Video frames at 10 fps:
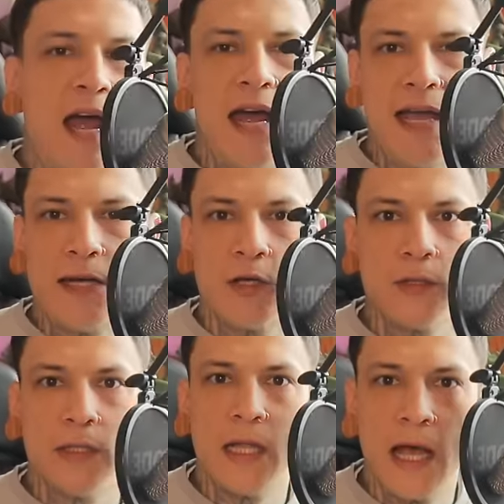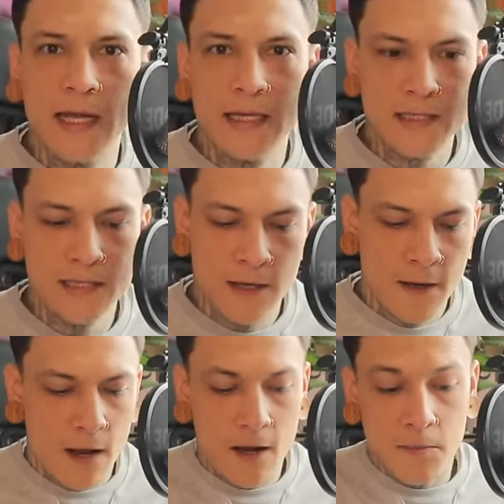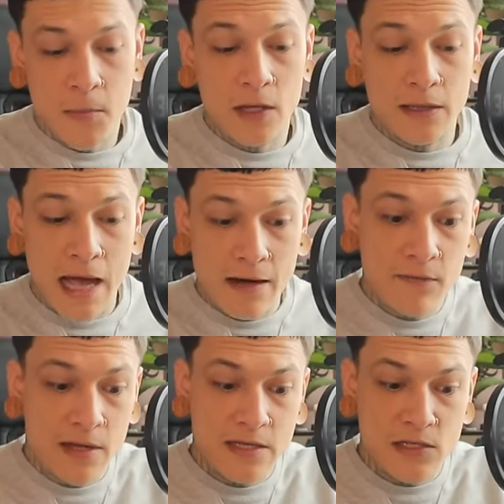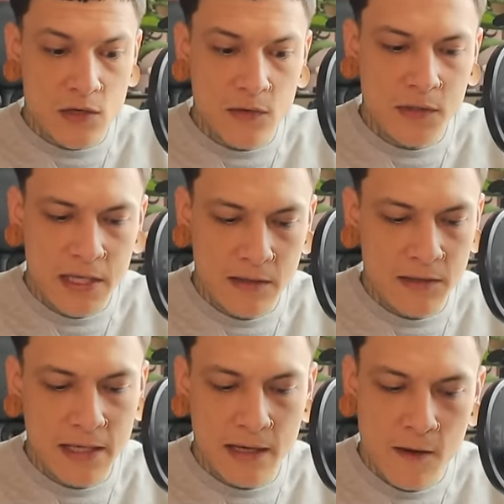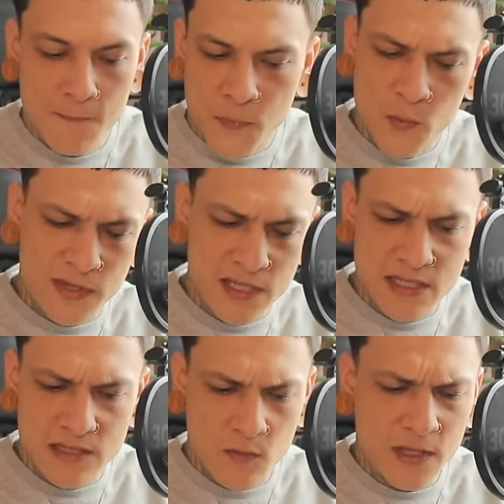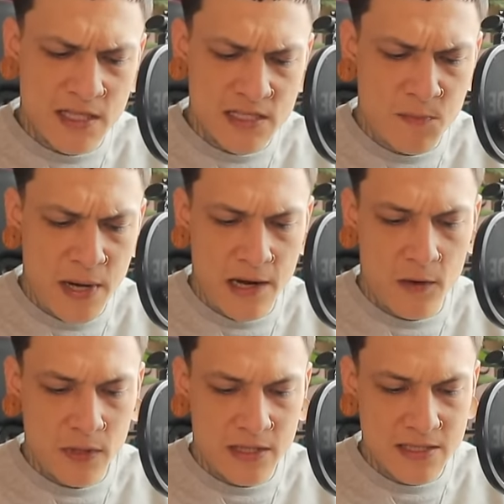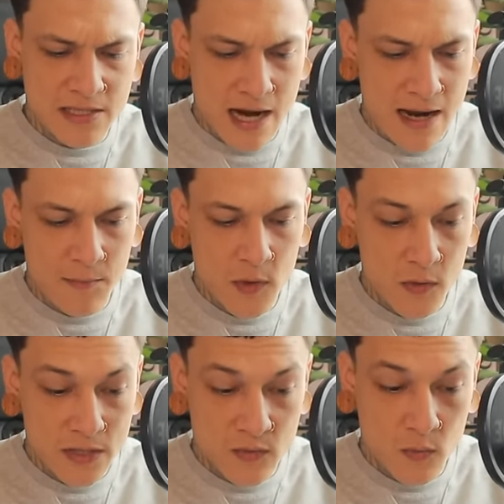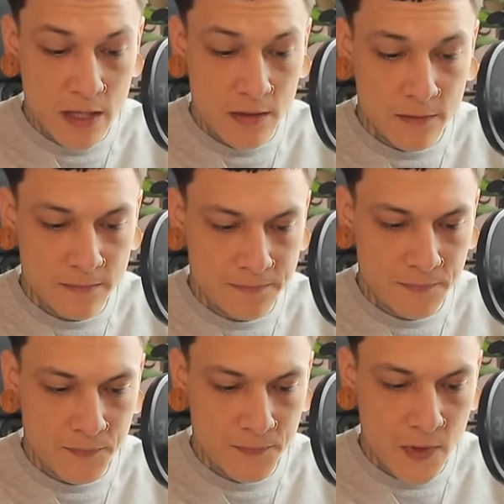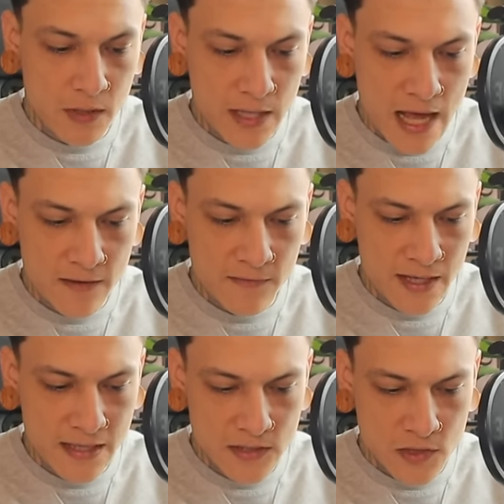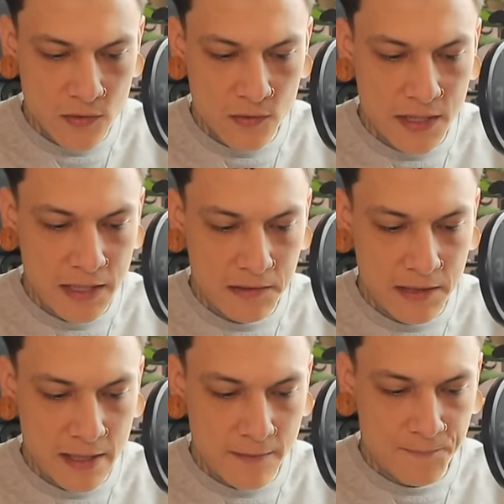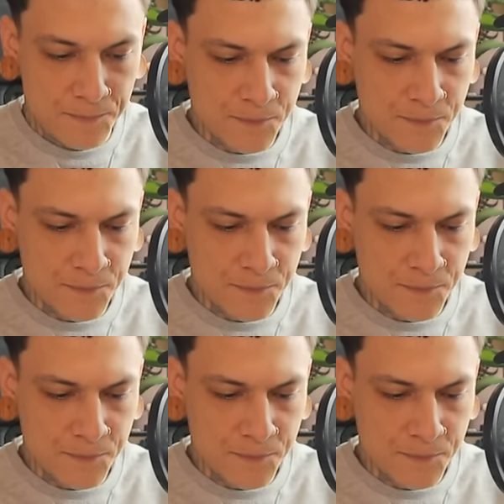that inner light. A lot of internal healing with these, with this pair, with this combo as well. A lot of internal healing,